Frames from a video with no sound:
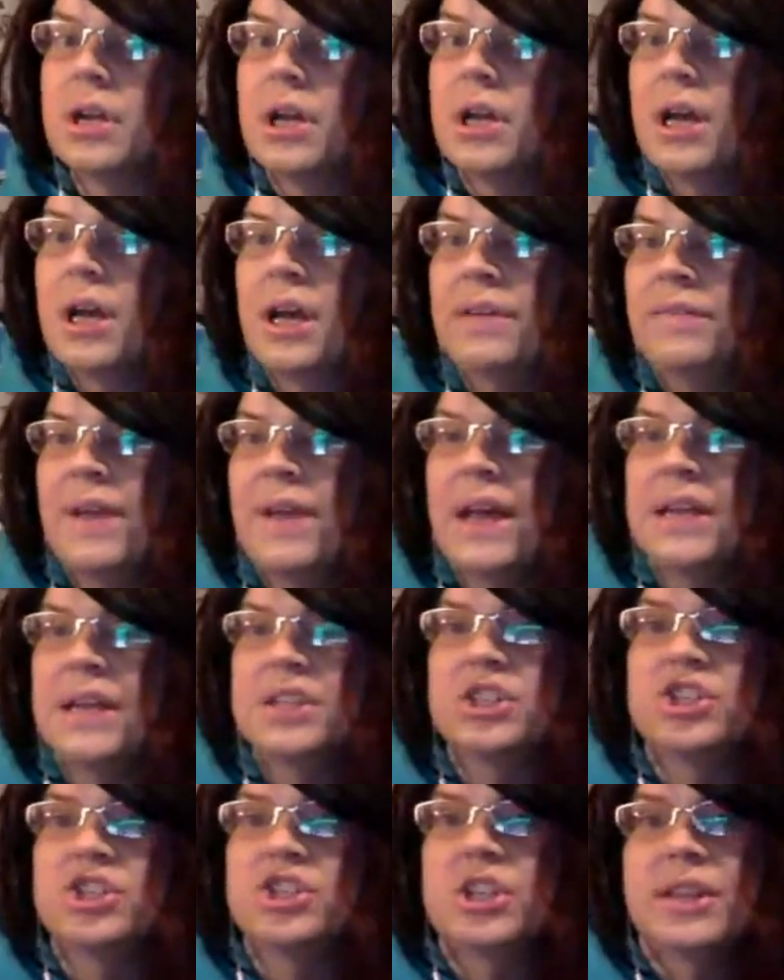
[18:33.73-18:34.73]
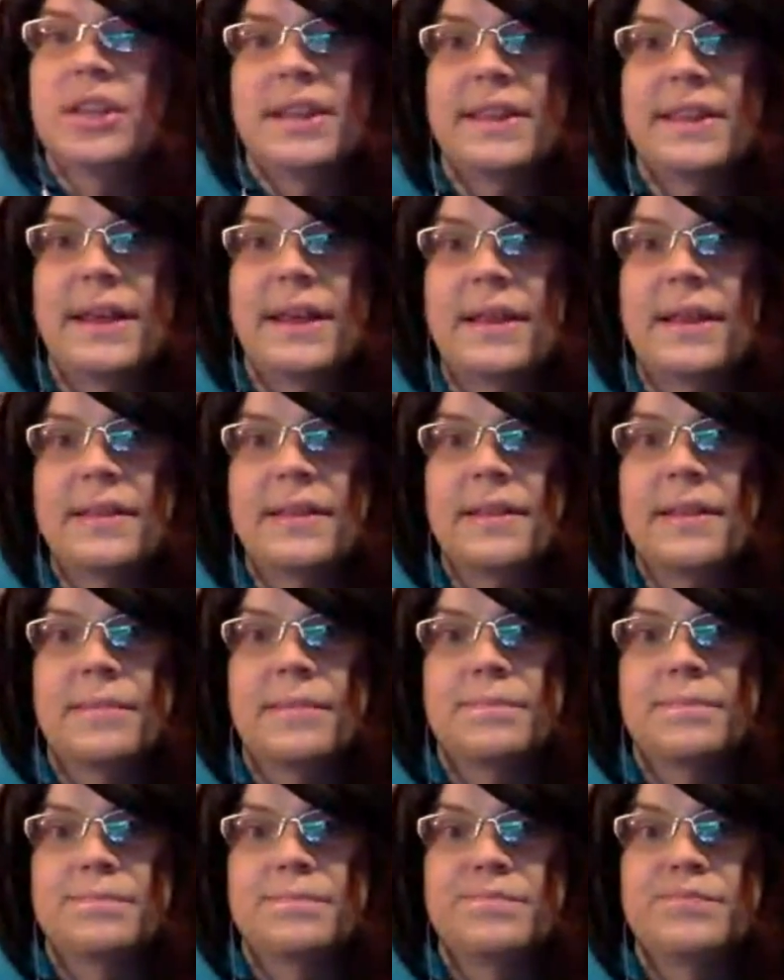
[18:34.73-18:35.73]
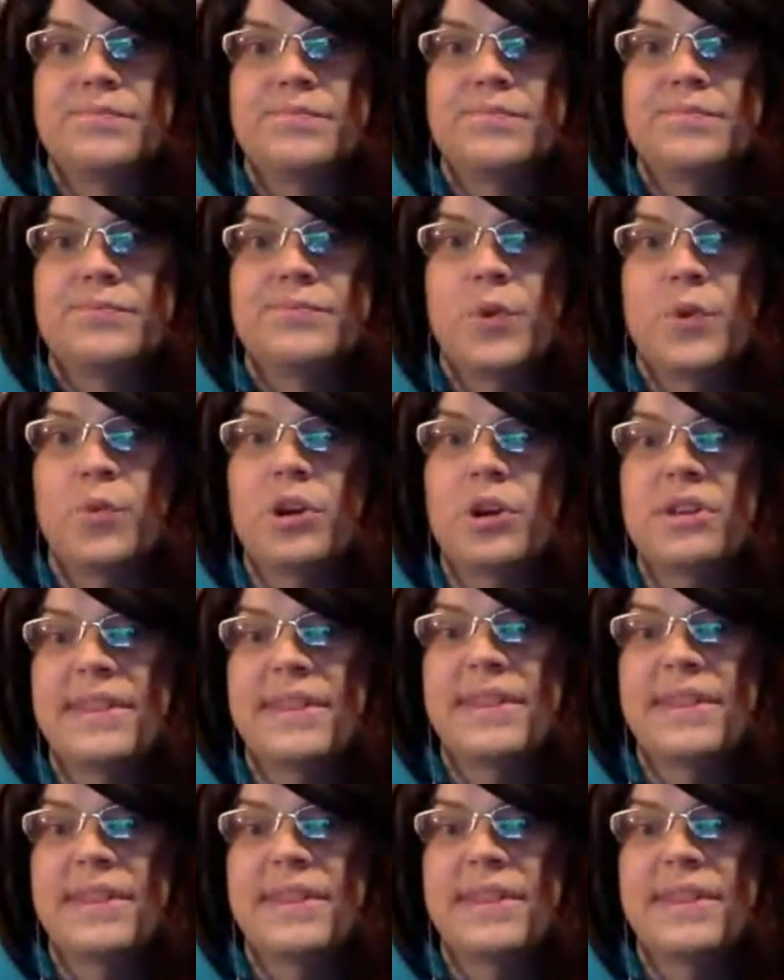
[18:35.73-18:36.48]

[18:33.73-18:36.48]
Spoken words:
advantage in the sense where it's